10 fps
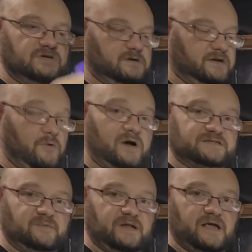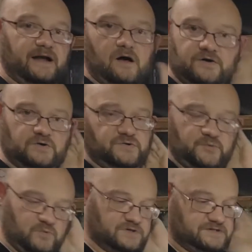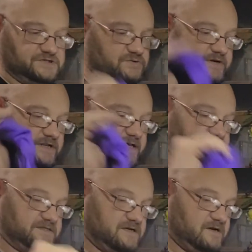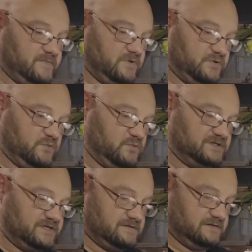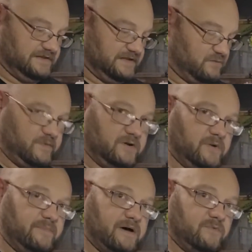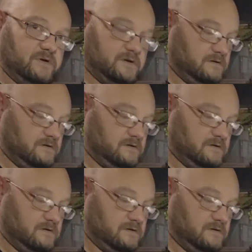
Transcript: Now watch, I'll be like, oh, YouTube was the joint last time. YouTube was it. And then there won't be nobody pop on here.